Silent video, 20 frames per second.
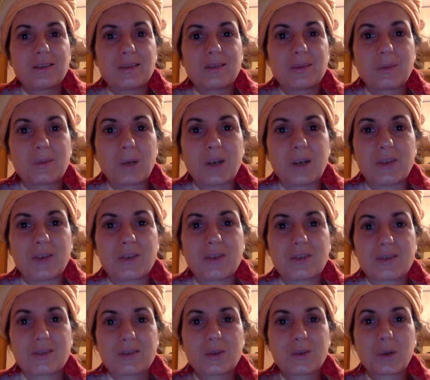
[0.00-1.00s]
one
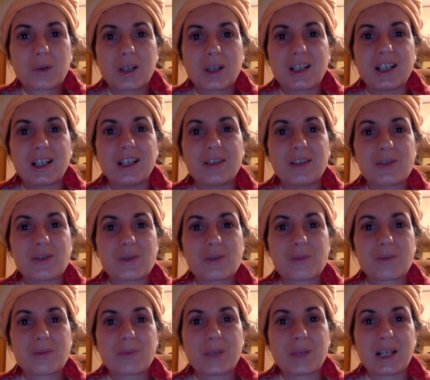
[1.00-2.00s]
took a car,
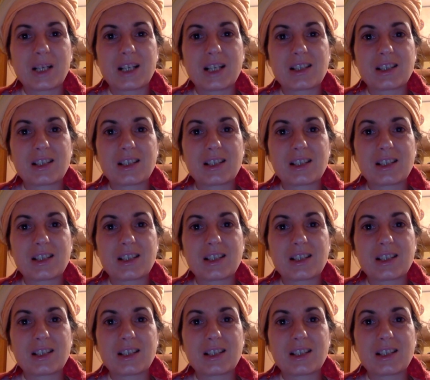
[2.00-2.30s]
because